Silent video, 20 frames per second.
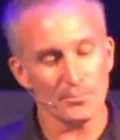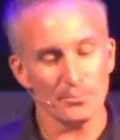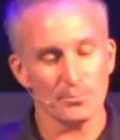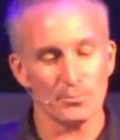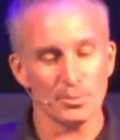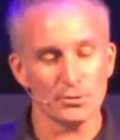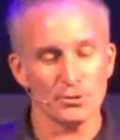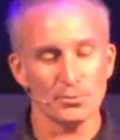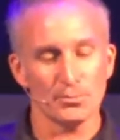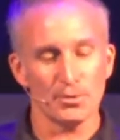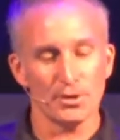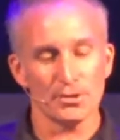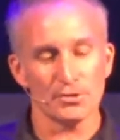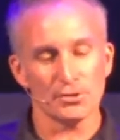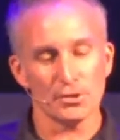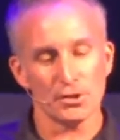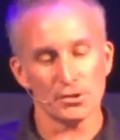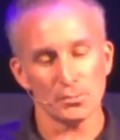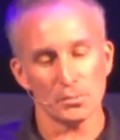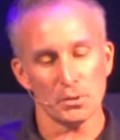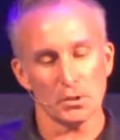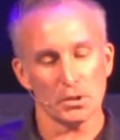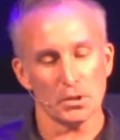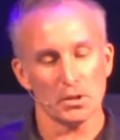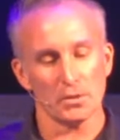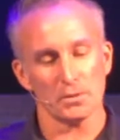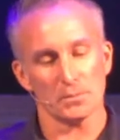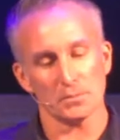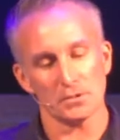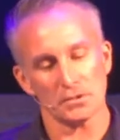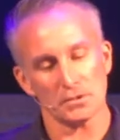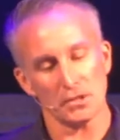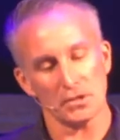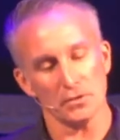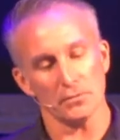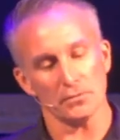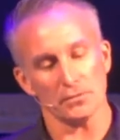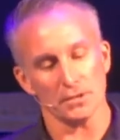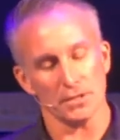But you bring judgment on themselves.